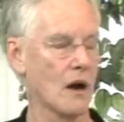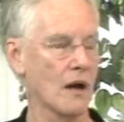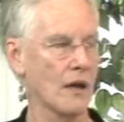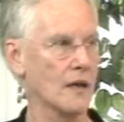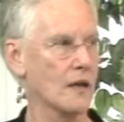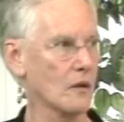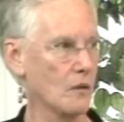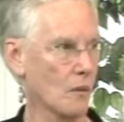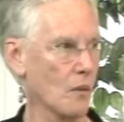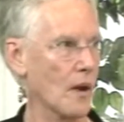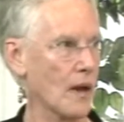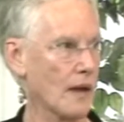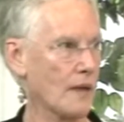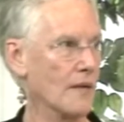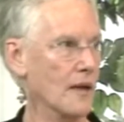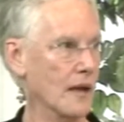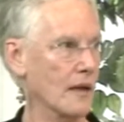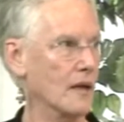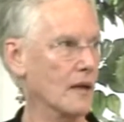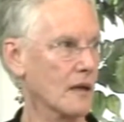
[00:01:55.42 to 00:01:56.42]
in a way
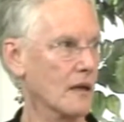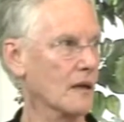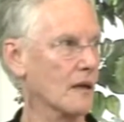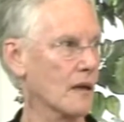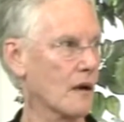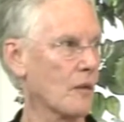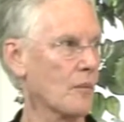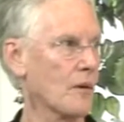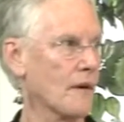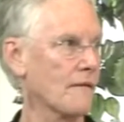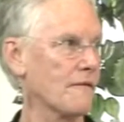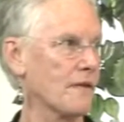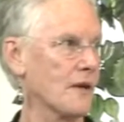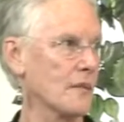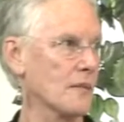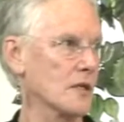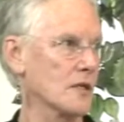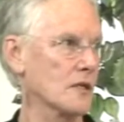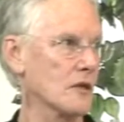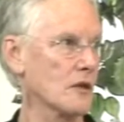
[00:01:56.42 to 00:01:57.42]
that can help our
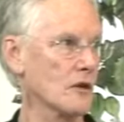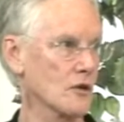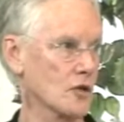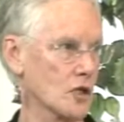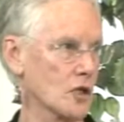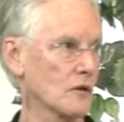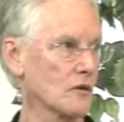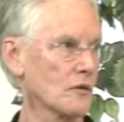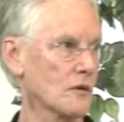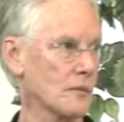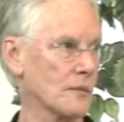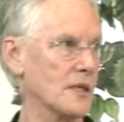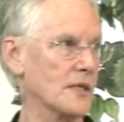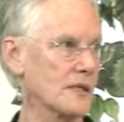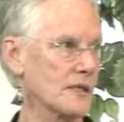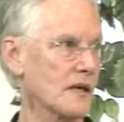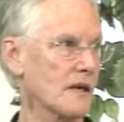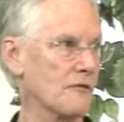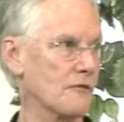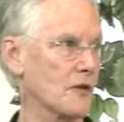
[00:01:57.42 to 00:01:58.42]
families and our children be
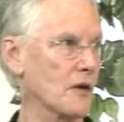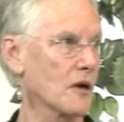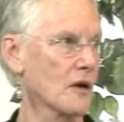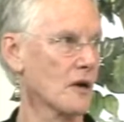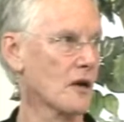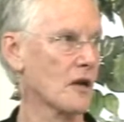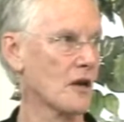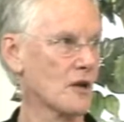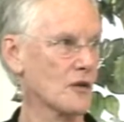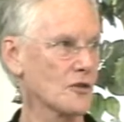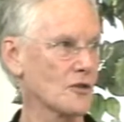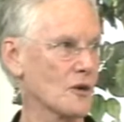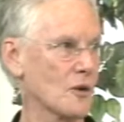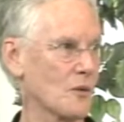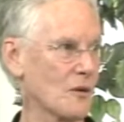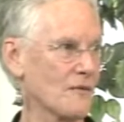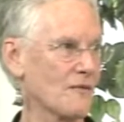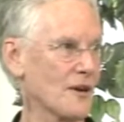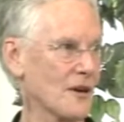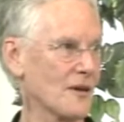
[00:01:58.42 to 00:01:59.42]
safer. So
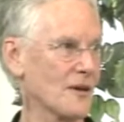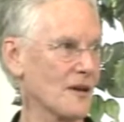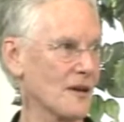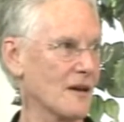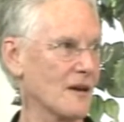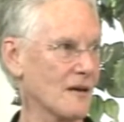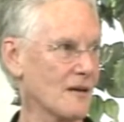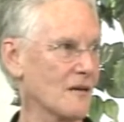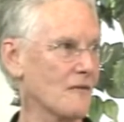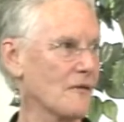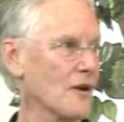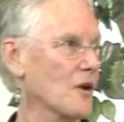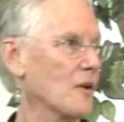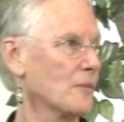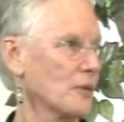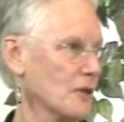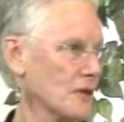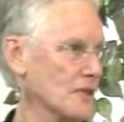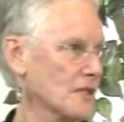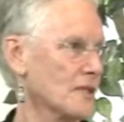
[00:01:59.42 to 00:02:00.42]
we're very, very
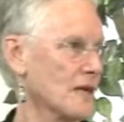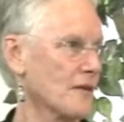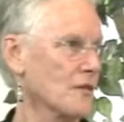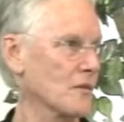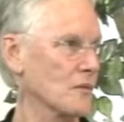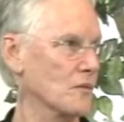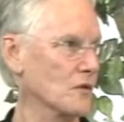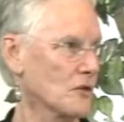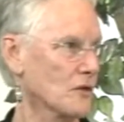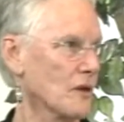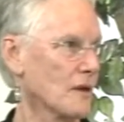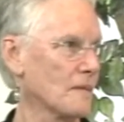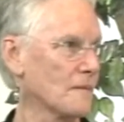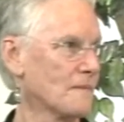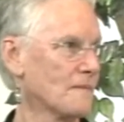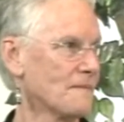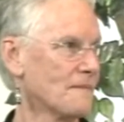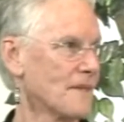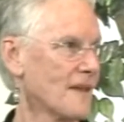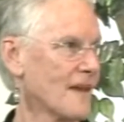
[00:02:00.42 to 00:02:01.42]
pleased at the result.
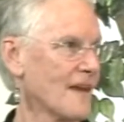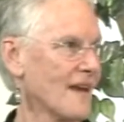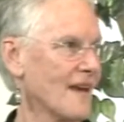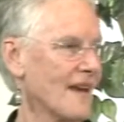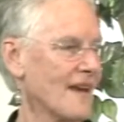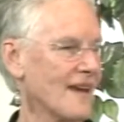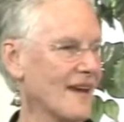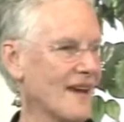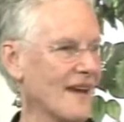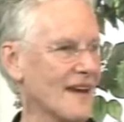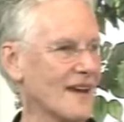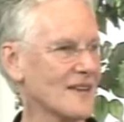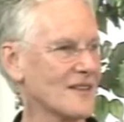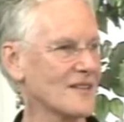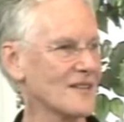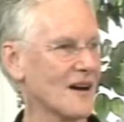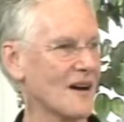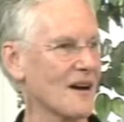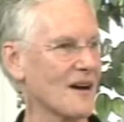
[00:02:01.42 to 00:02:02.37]
And